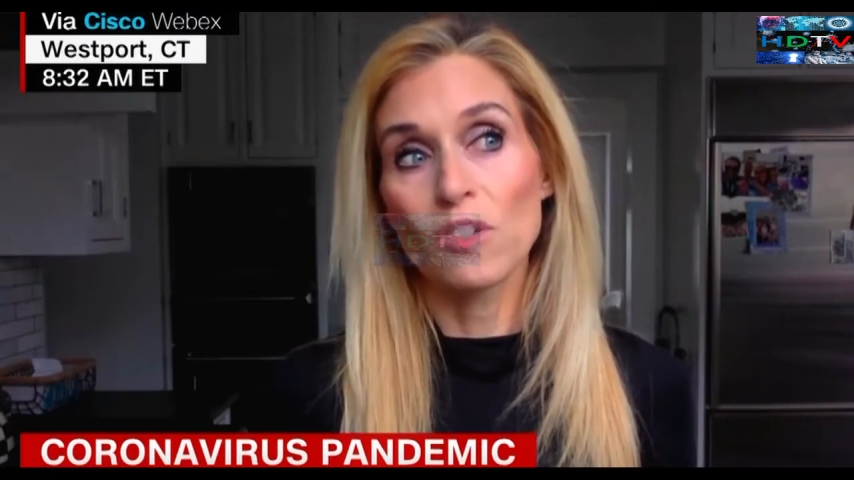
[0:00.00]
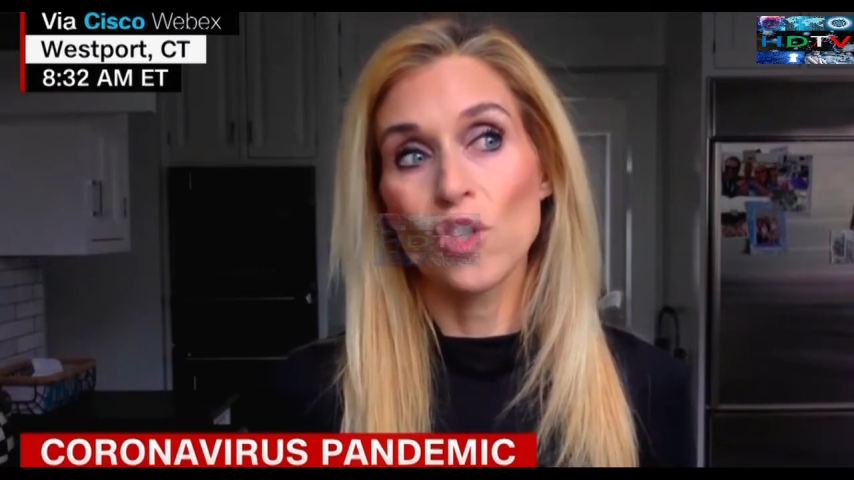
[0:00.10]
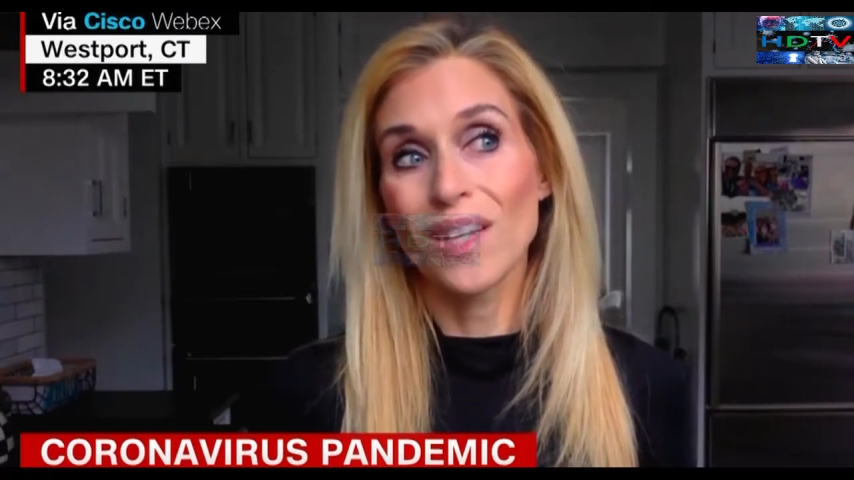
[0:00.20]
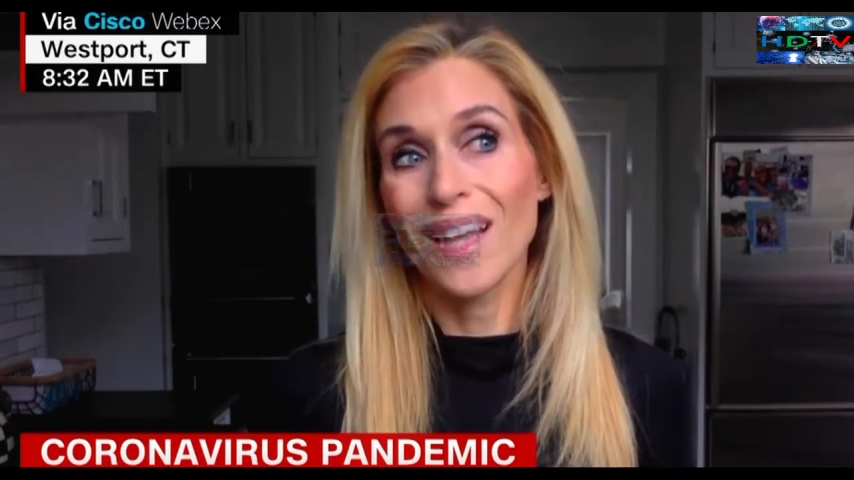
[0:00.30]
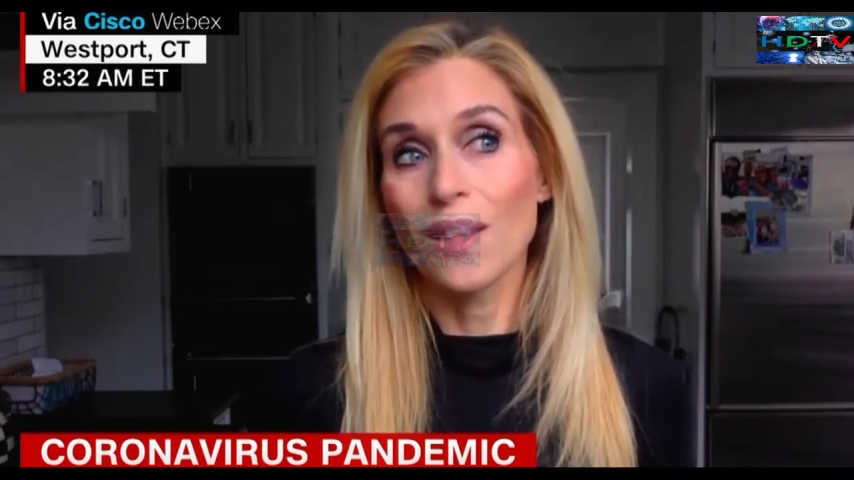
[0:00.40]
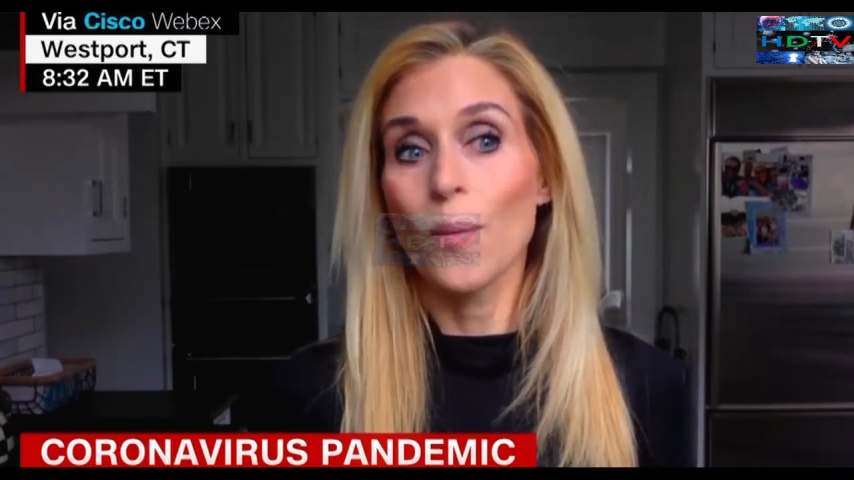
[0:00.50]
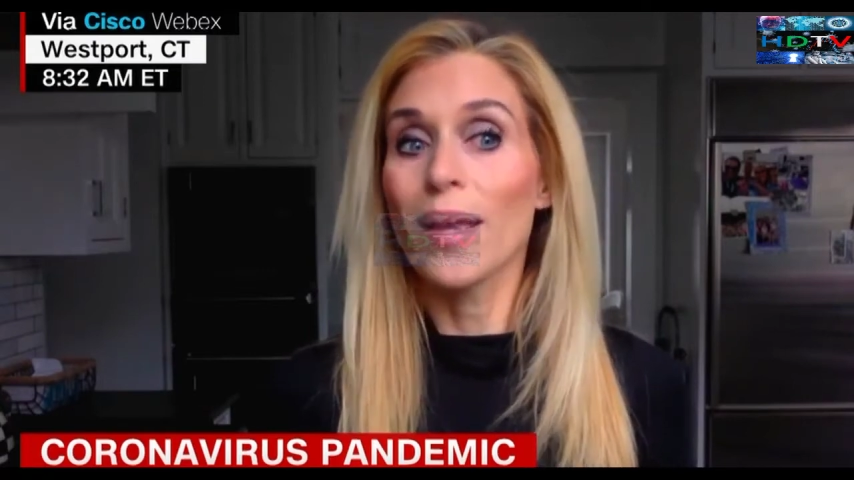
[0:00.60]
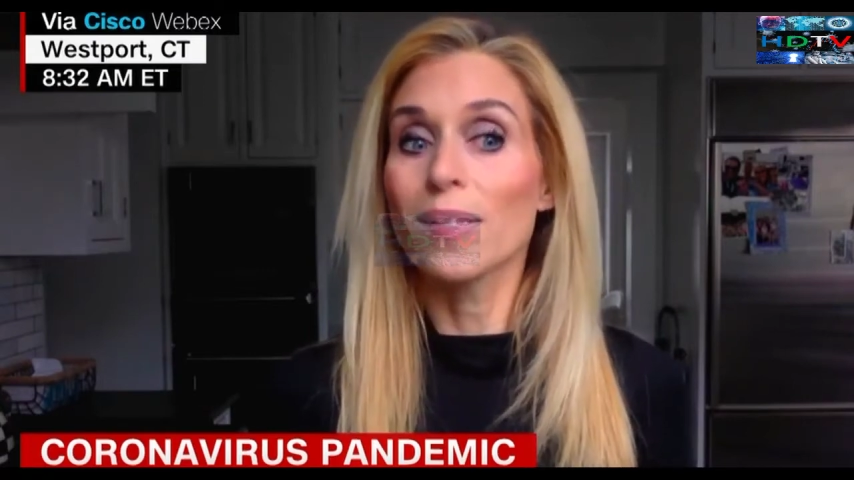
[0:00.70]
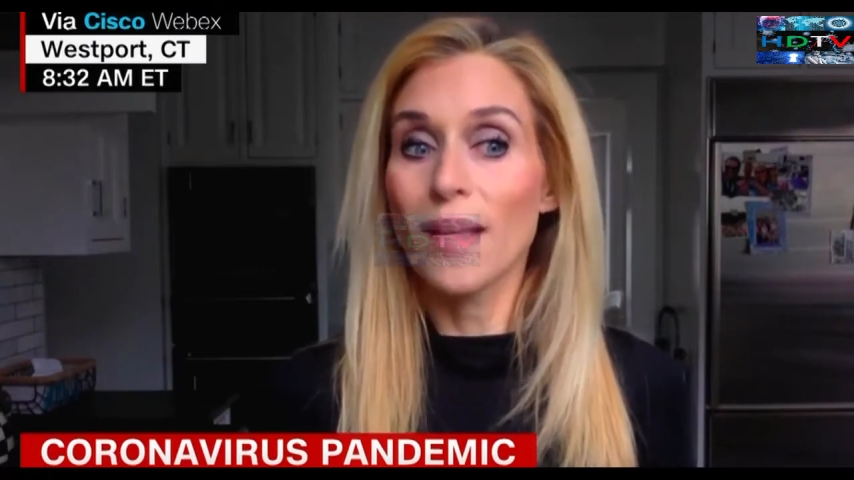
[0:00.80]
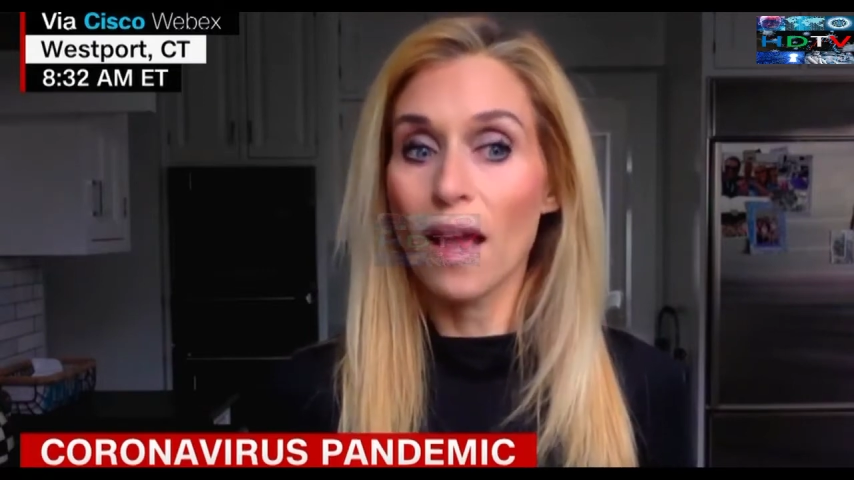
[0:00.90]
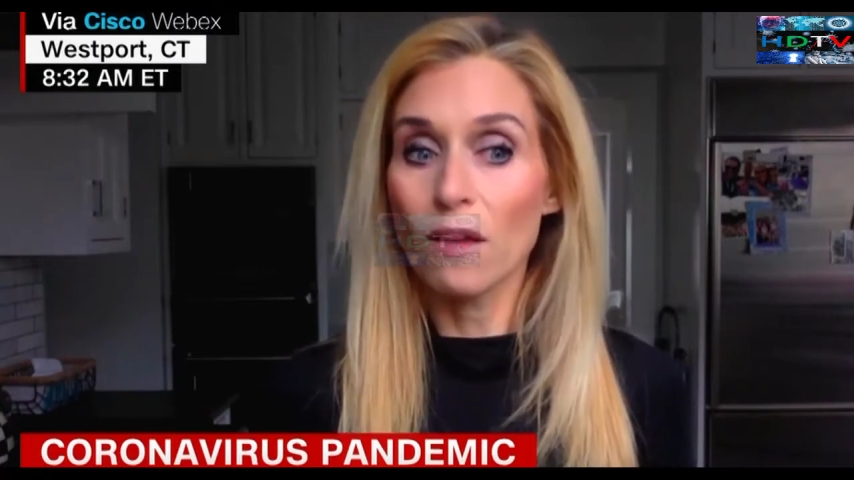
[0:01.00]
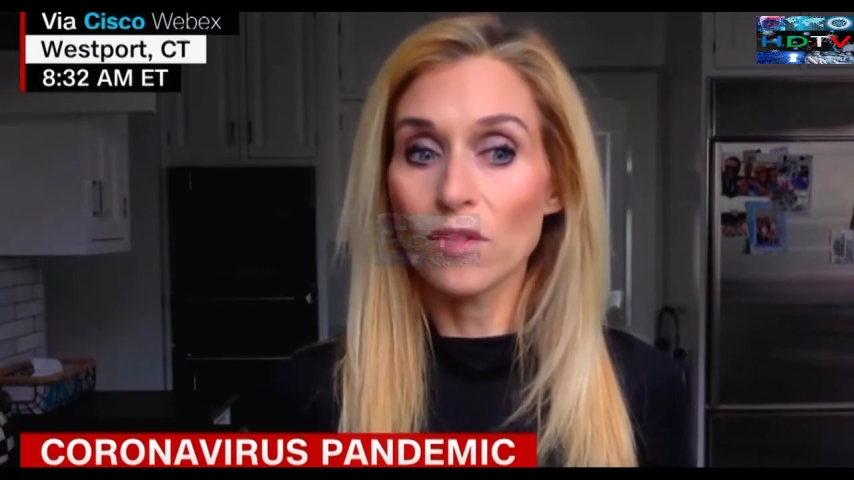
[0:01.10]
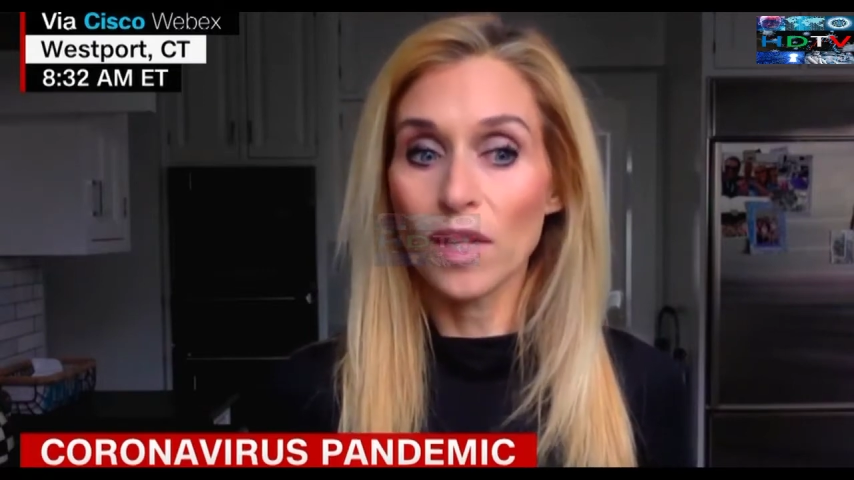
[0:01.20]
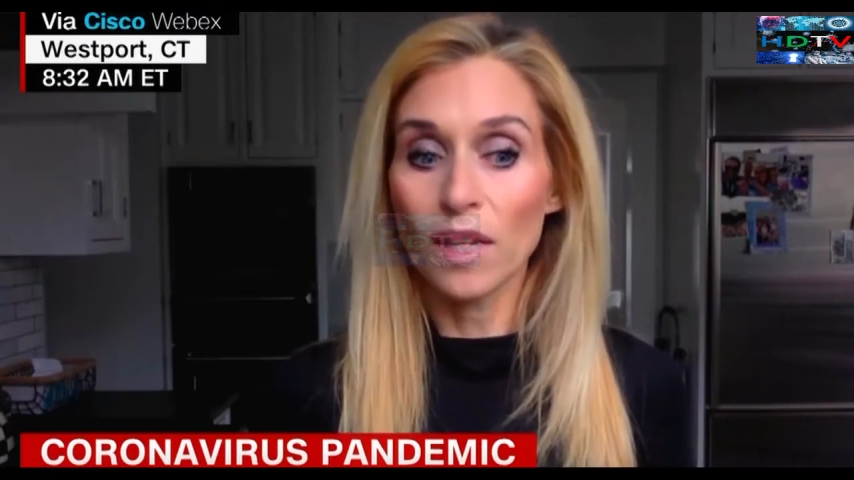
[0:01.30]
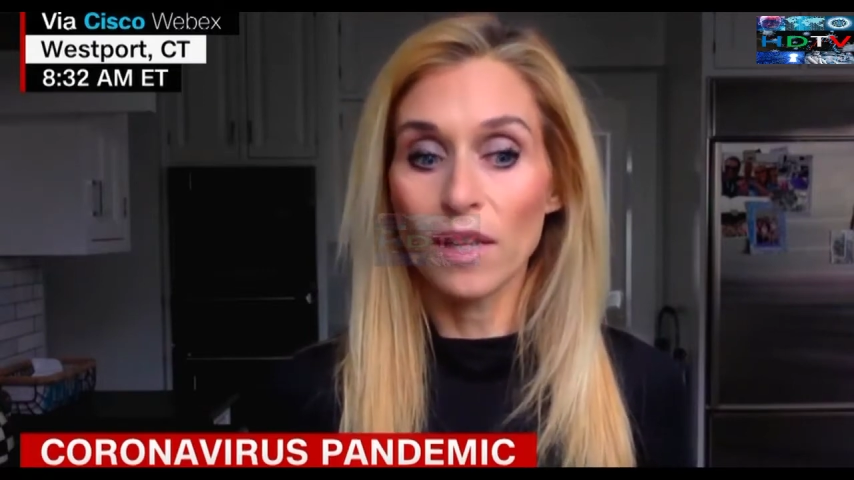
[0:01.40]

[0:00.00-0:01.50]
she didn't like the way I sounded.